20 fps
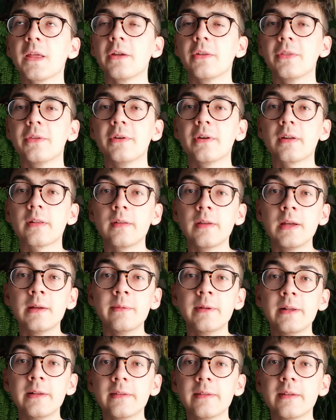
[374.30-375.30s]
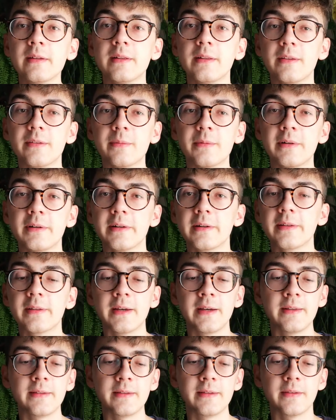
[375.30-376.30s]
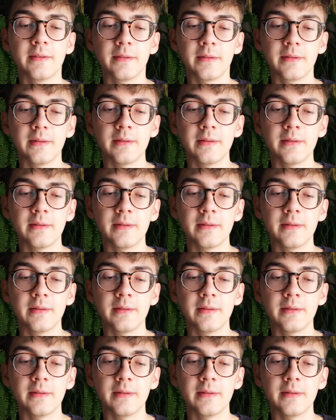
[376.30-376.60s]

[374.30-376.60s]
30 ml and smaller sizes